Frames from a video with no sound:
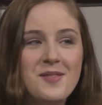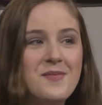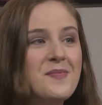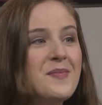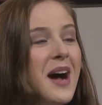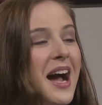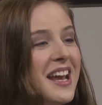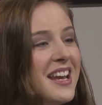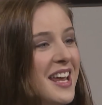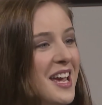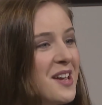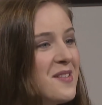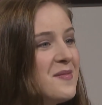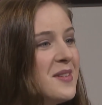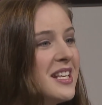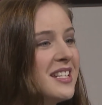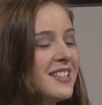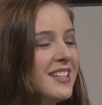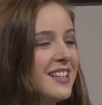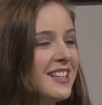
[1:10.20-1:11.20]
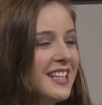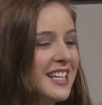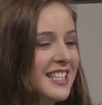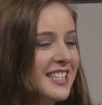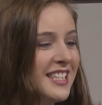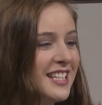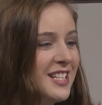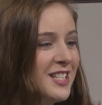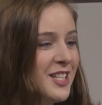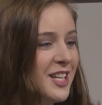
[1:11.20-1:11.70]
My name is
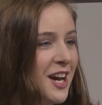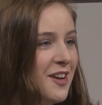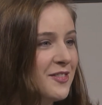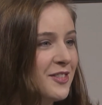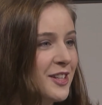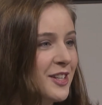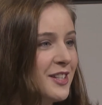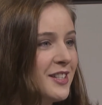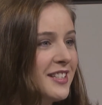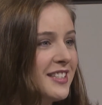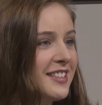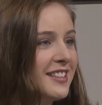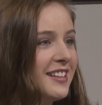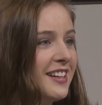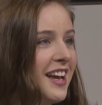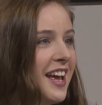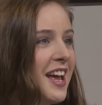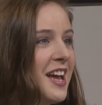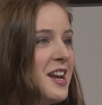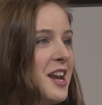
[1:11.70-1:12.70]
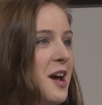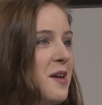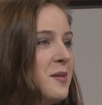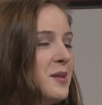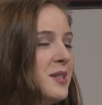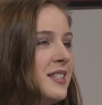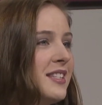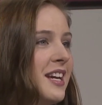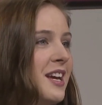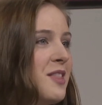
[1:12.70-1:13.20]
Alyssa Jeffers, and I
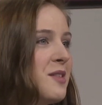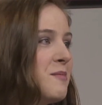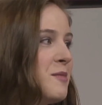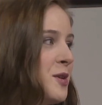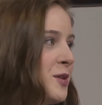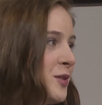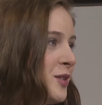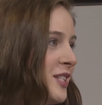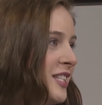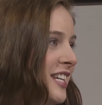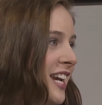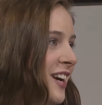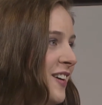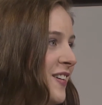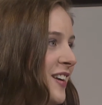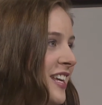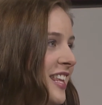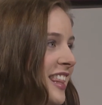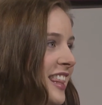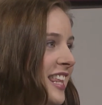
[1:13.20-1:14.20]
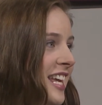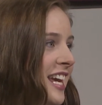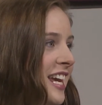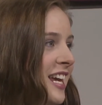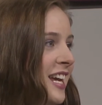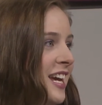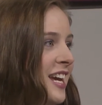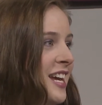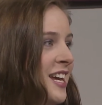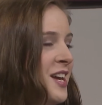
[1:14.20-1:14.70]
would say the most daring
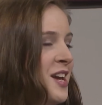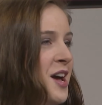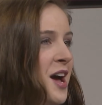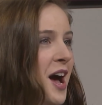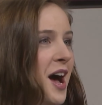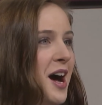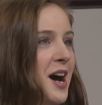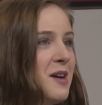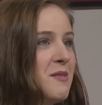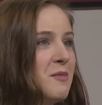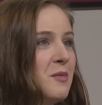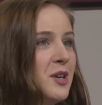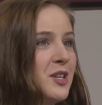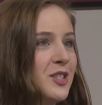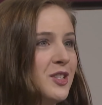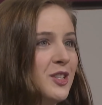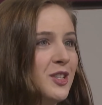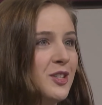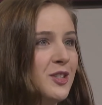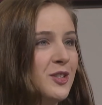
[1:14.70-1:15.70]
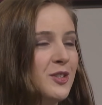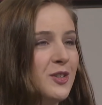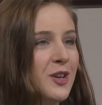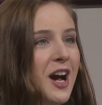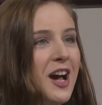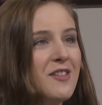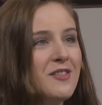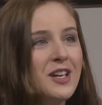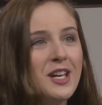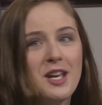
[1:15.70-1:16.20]
thing was just
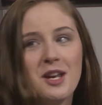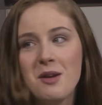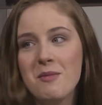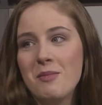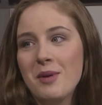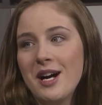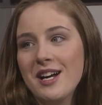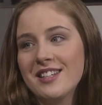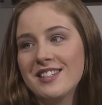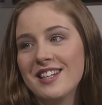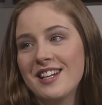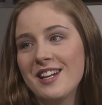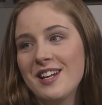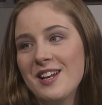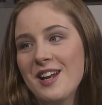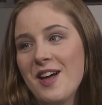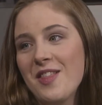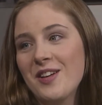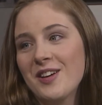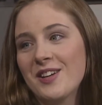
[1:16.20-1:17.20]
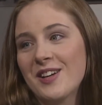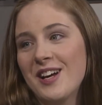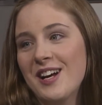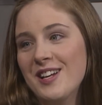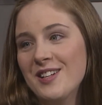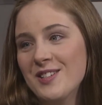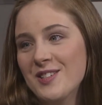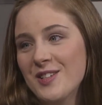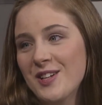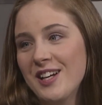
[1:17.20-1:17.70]
driving in a bus in another
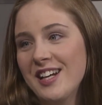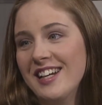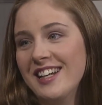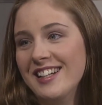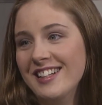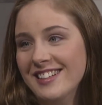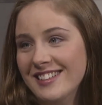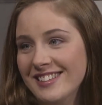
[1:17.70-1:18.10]
country.